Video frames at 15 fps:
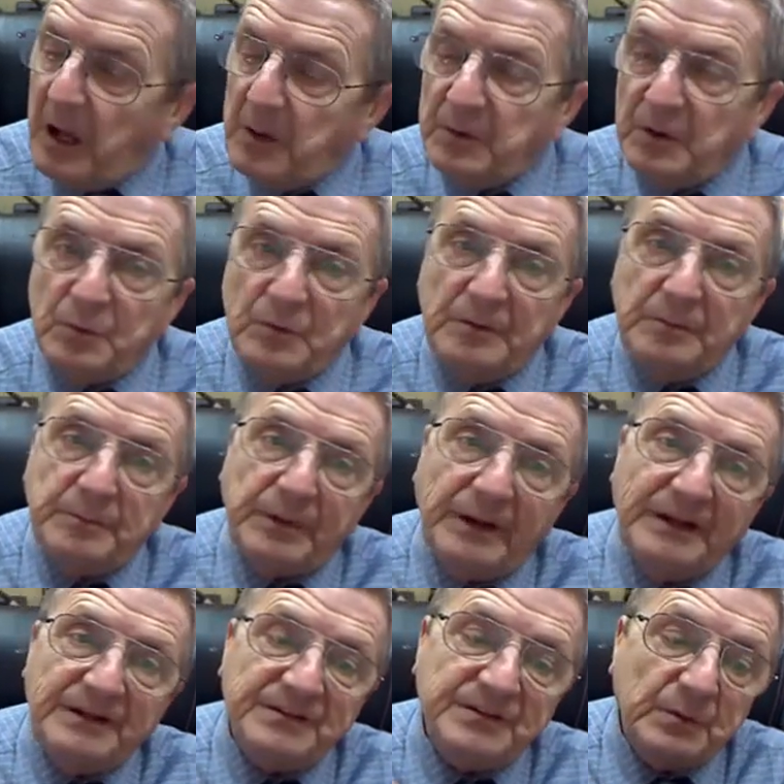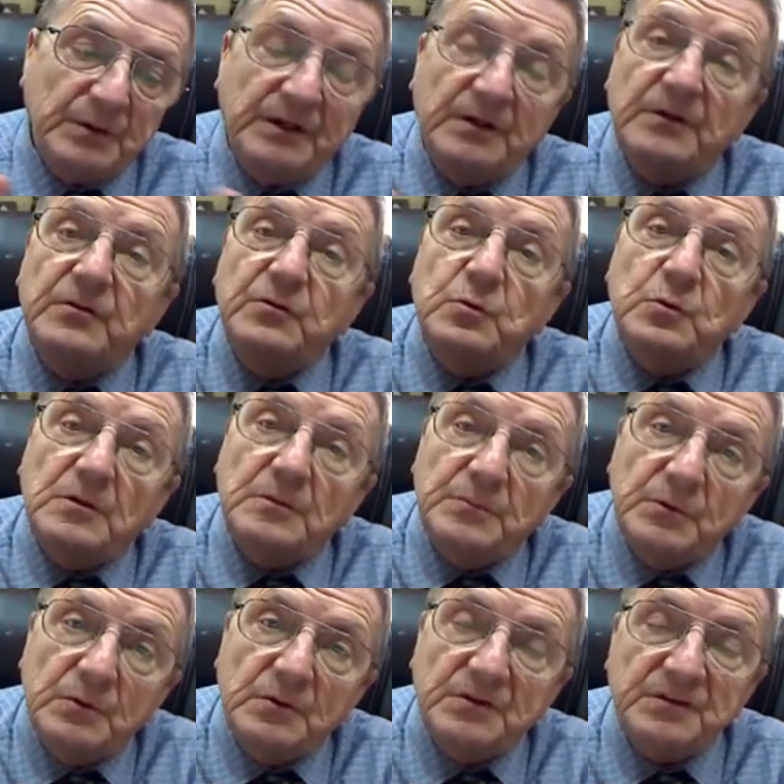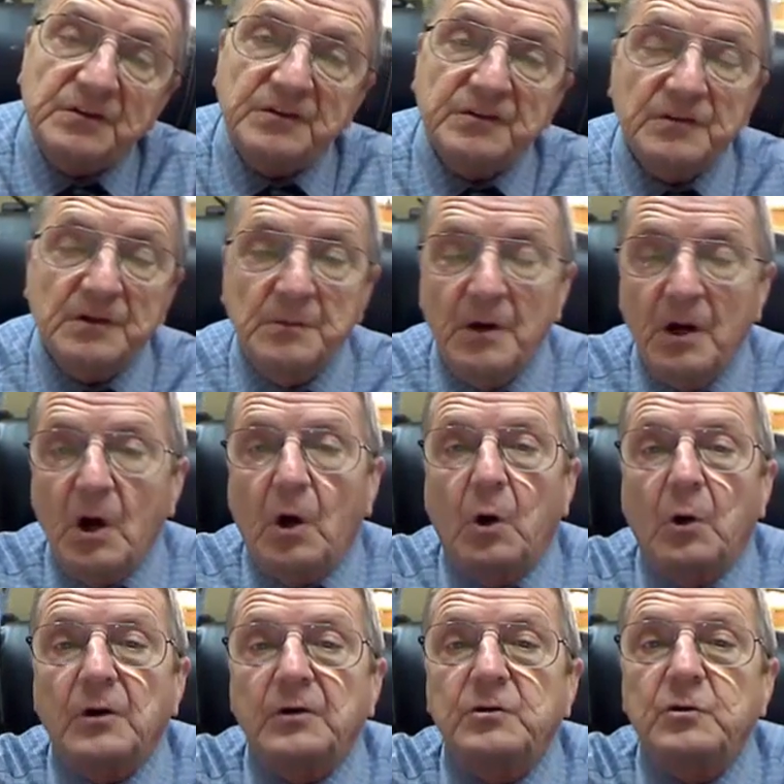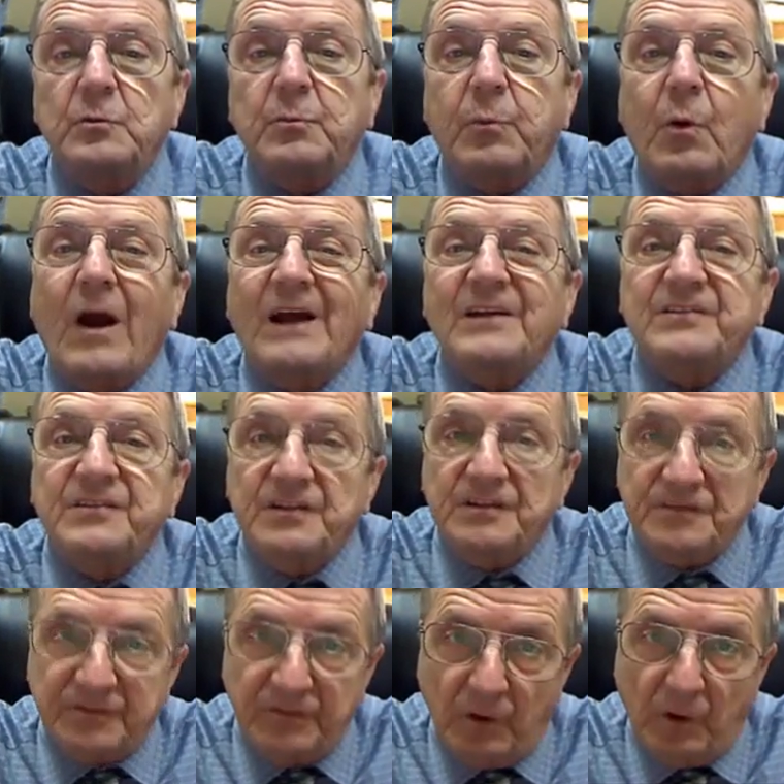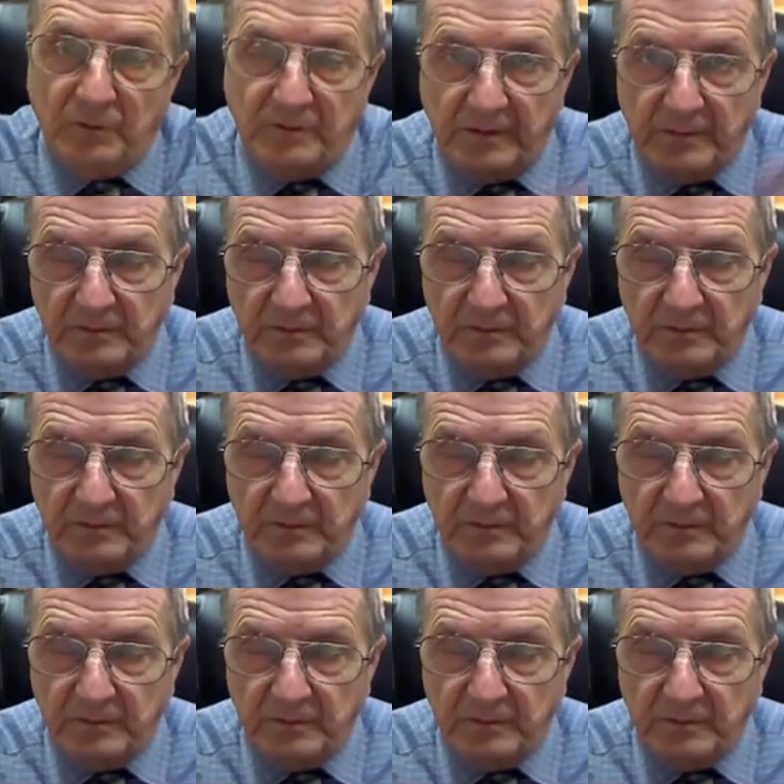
I'm going to replace it with either a new computer system or a new process flow.